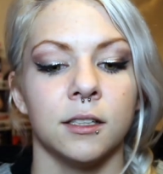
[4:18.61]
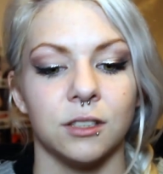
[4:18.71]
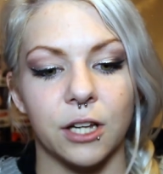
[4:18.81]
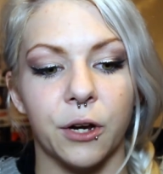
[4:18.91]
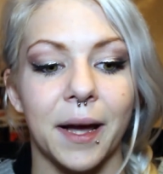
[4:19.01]

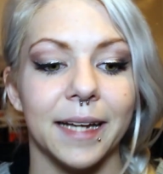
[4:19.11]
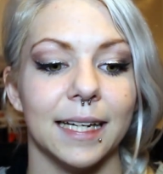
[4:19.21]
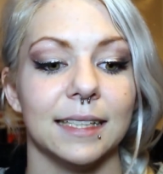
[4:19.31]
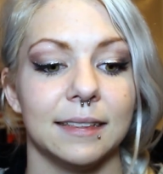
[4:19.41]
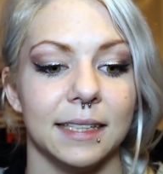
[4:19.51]
So I
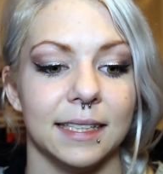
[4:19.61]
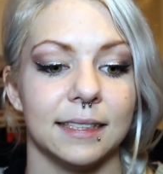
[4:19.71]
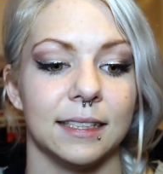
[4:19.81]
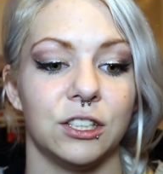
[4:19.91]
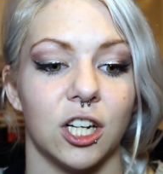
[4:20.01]
guess
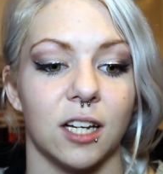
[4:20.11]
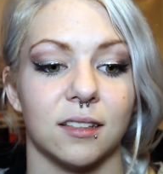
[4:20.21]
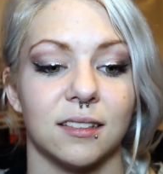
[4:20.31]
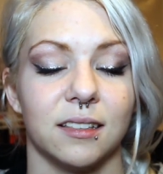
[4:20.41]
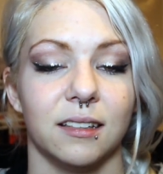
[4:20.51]
this is
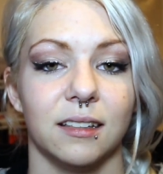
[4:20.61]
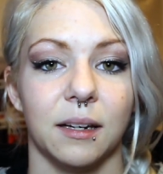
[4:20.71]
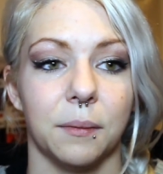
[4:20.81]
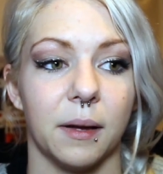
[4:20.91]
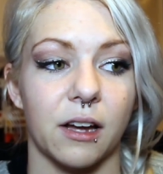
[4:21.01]
just
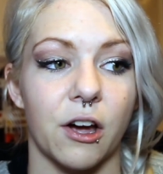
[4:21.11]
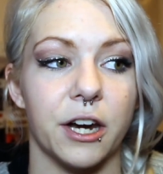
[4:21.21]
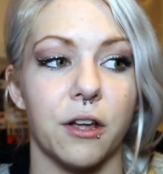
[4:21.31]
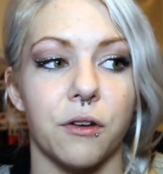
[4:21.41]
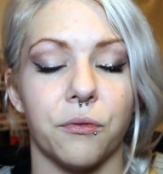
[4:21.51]

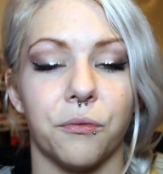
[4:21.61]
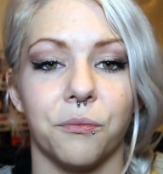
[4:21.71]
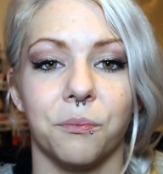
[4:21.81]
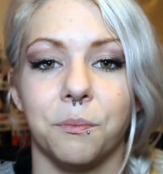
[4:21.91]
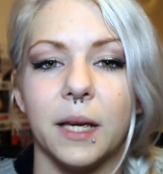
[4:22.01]
kind of
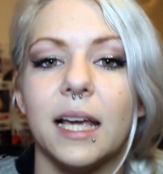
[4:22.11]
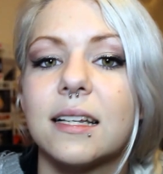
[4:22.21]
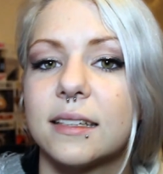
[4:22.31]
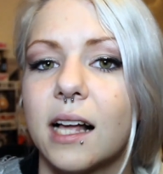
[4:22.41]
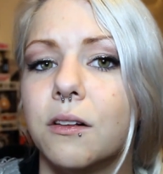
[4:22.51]
be
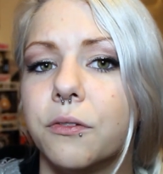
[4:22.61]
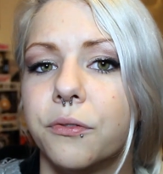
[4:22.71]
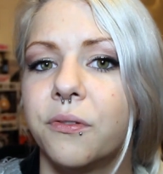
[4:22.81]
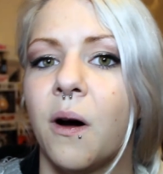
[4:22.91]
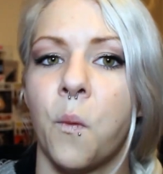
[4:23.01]

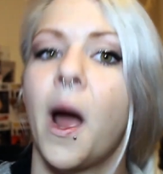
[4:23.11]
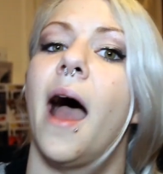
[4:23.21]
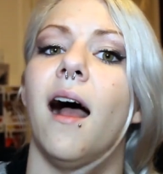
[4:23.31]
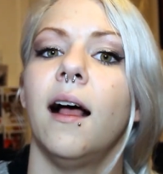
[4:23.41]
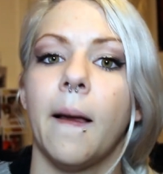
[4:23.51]
self-aware.